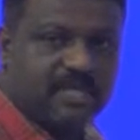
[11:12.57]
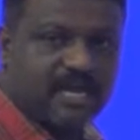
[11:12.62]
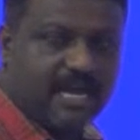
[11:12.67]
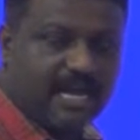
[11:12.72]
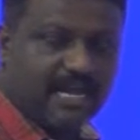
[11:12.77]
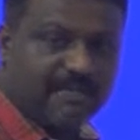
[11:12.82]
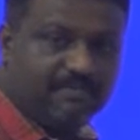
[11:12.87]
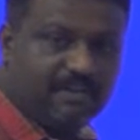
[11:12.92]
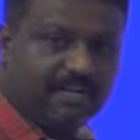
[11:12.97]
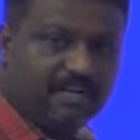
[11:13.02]

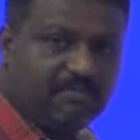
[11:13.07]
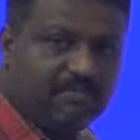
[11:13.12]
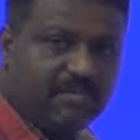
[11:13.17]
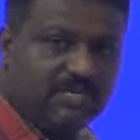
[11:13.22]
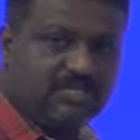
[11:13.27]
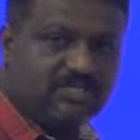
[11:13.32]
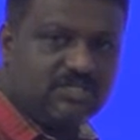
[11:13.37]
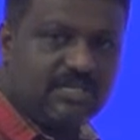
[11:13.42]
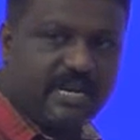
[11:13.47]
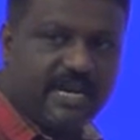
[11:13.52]
IVT
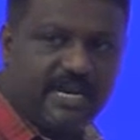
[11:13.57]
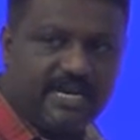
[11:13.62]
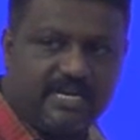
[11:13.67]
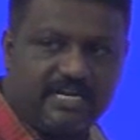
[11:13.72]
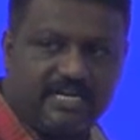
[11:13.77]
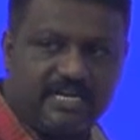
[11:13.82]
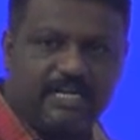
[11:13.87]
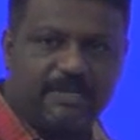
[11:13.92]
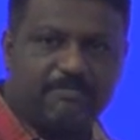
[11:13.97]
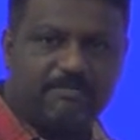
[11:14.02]
means
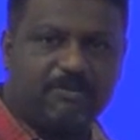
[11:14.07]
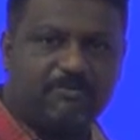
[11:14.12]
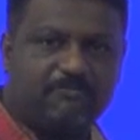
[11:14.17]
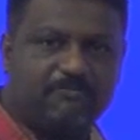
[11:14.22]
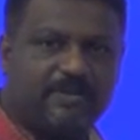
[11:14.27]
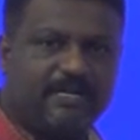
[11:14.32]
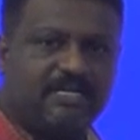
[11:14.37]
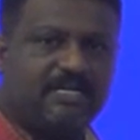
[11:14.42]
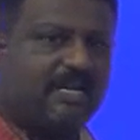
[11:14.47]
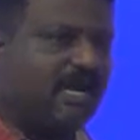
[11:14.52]
interrupt
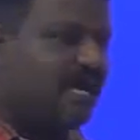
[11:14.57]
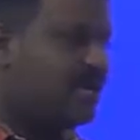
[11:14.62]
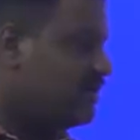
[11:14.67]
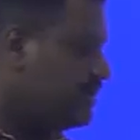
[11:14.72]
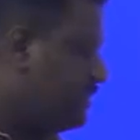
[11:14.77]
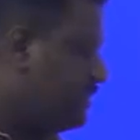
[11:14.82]
vector